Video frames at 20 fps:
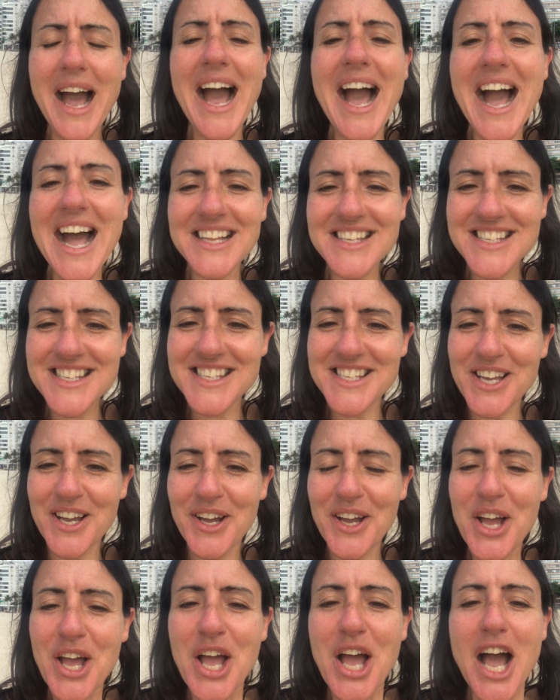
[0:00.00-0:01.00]
answer.
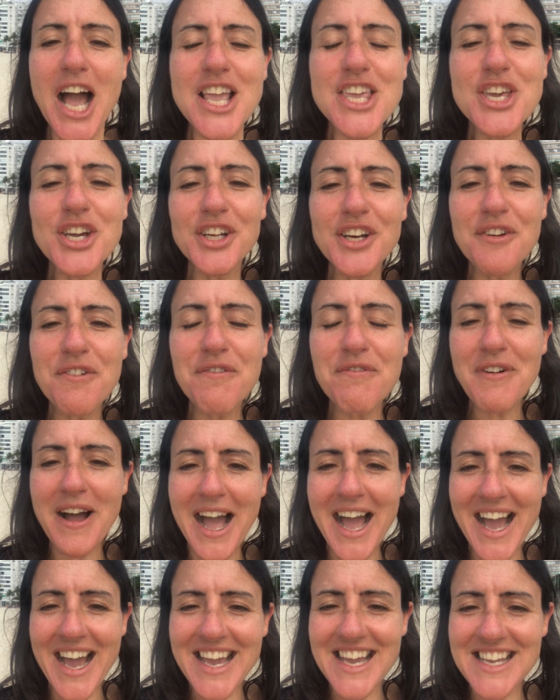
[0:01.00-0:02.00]
And you're going to
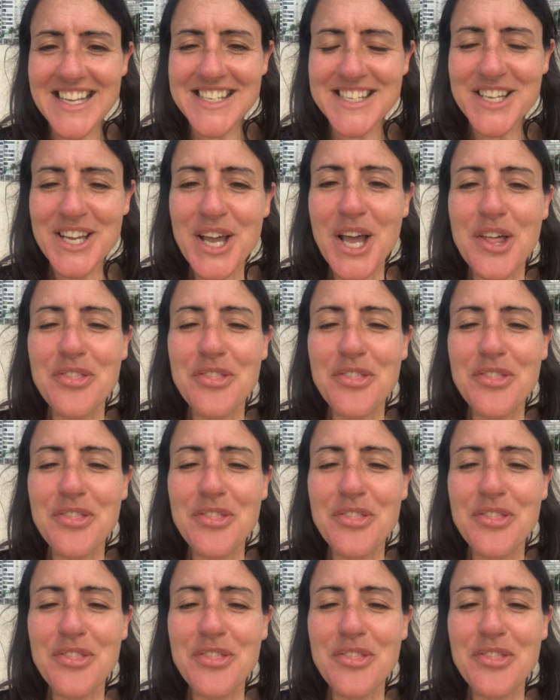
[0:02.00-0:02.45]
find